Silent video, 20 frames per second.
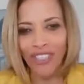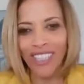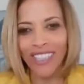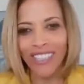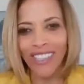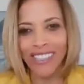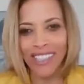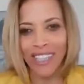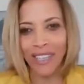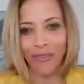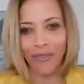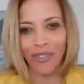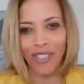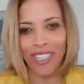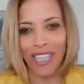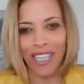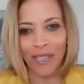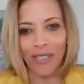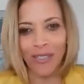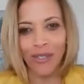she does every
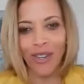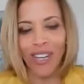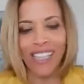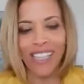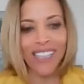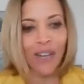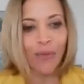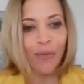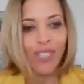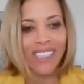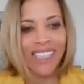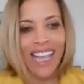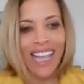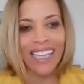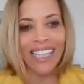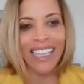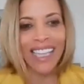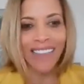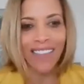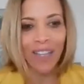day? So let's start with
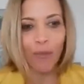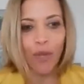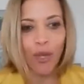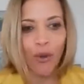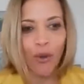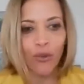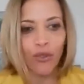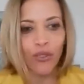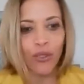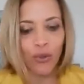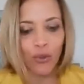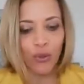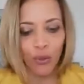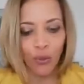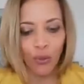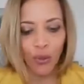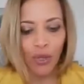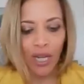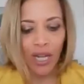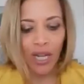Sandy, and then we go
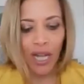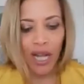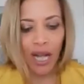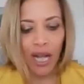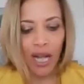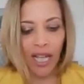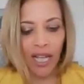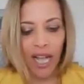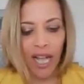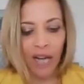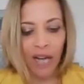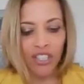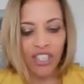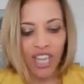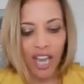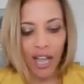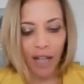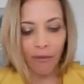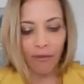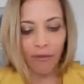to our
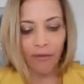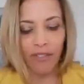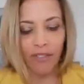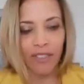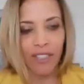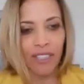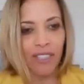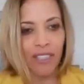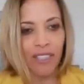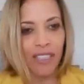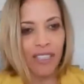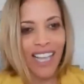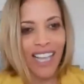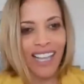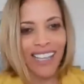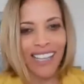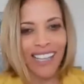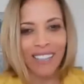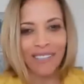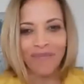chef,
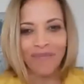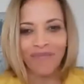Yala.